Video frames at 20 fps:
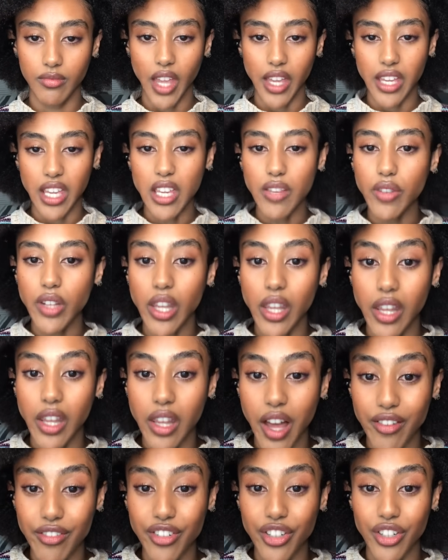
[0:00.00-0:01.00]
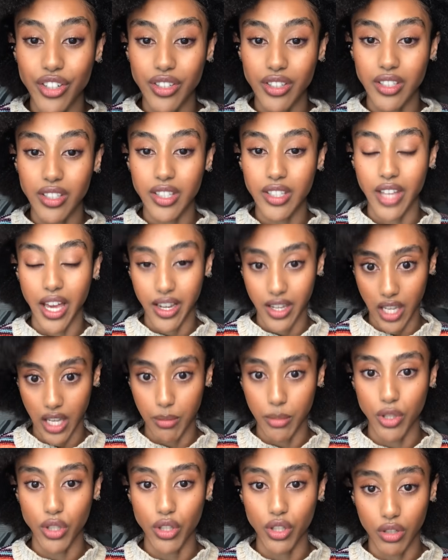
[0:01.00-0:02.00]
even lovers that came
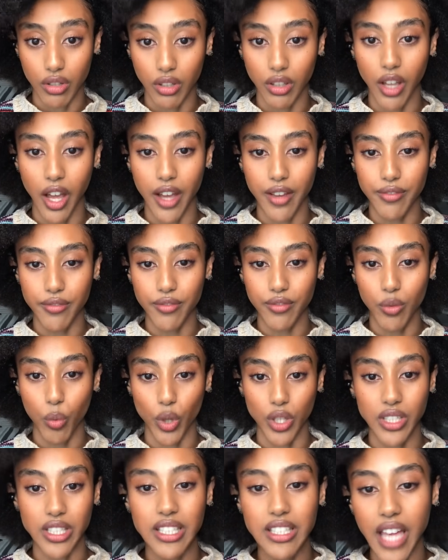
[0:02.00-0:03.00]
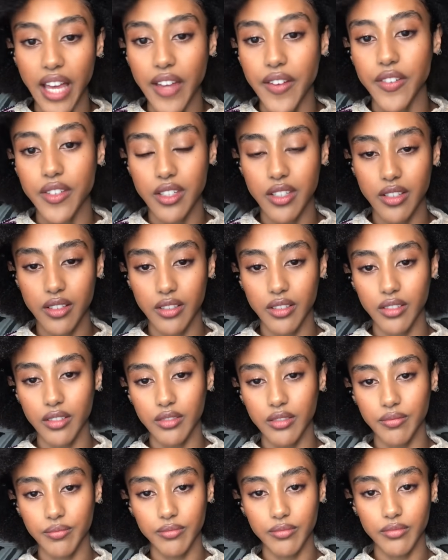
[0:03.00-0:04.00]
into your life, were sent.
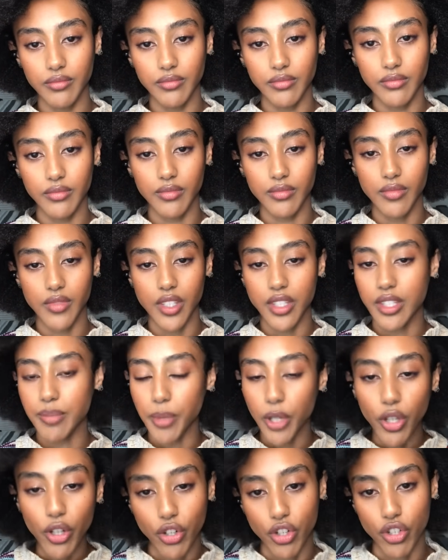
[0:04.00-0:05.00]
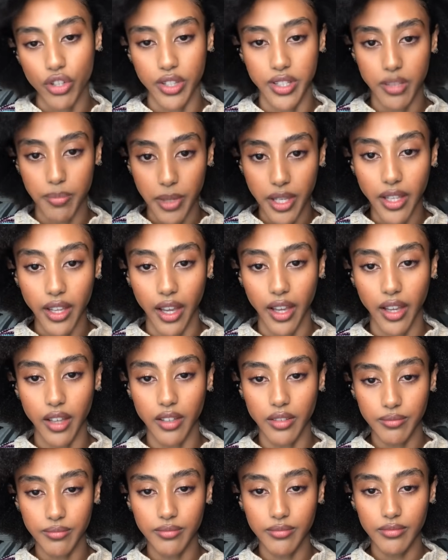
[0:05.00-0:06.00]
Spiritually speaking,
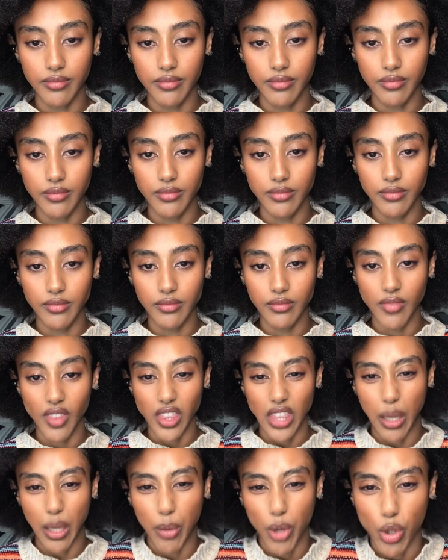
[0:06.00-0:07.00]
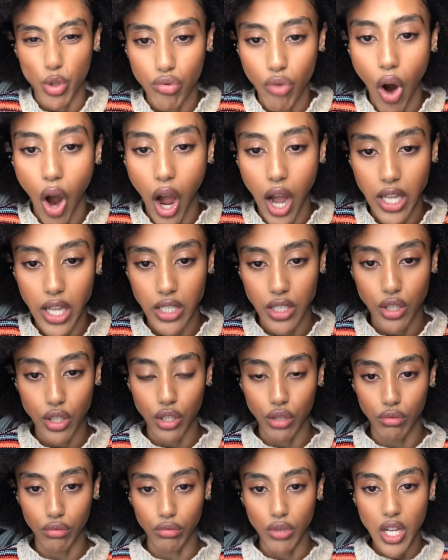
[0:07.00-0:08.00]
they were drawn to
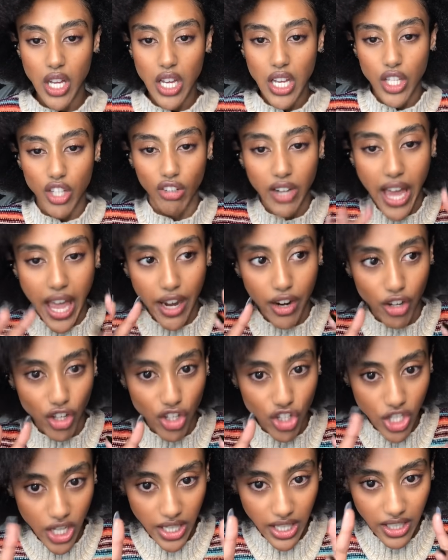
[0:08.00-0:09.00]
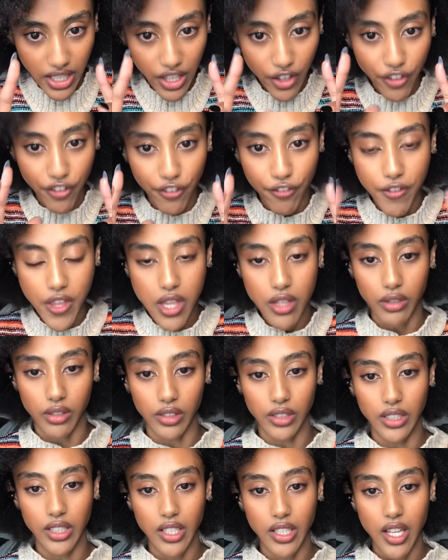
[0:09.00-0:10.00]
you, your energetic
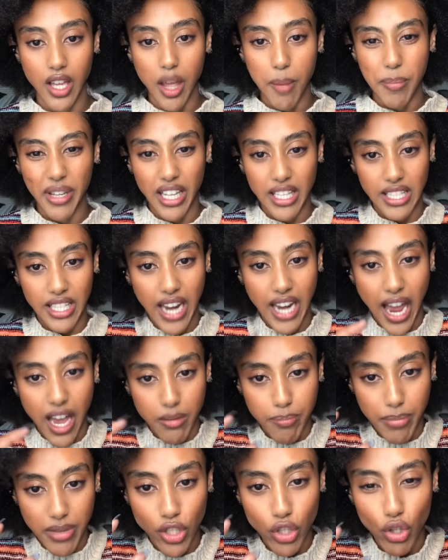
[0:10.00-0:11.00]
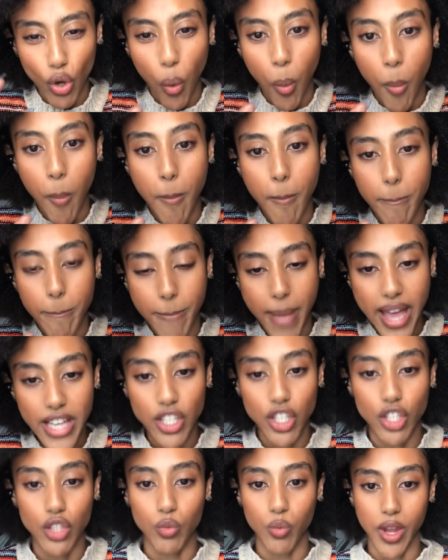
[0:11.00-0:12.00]
field, because it had been so
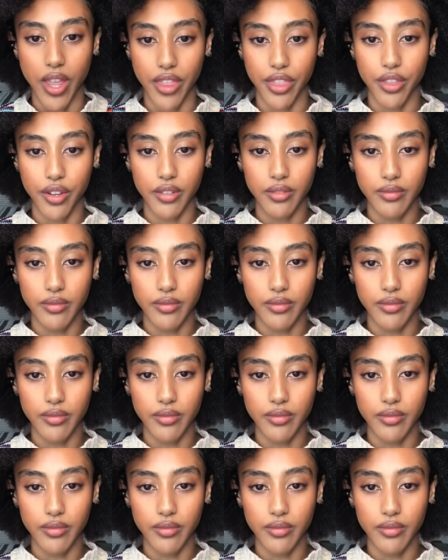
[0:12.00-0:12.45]
messed with.